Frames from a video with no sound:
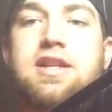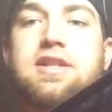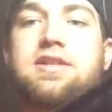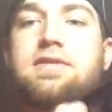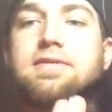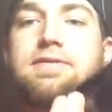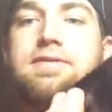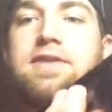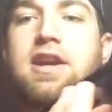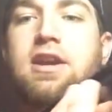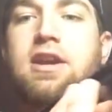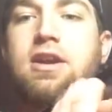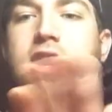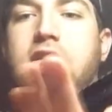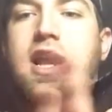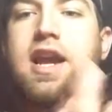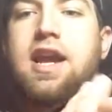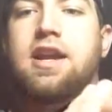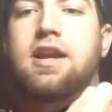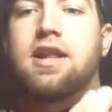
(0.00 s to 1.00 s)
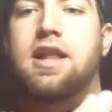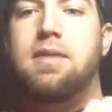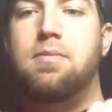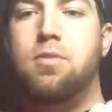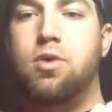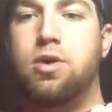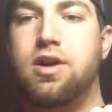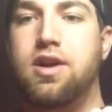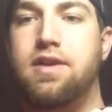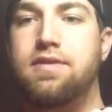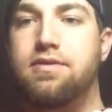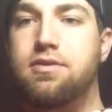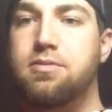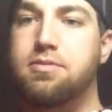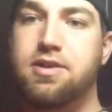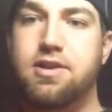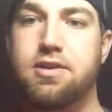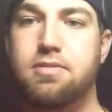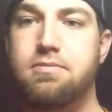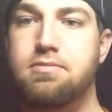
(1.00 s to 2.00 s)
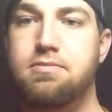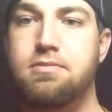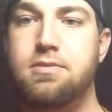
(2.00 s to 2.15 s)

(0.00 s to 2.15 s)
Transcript: does it fit your hand a lot more comfortably,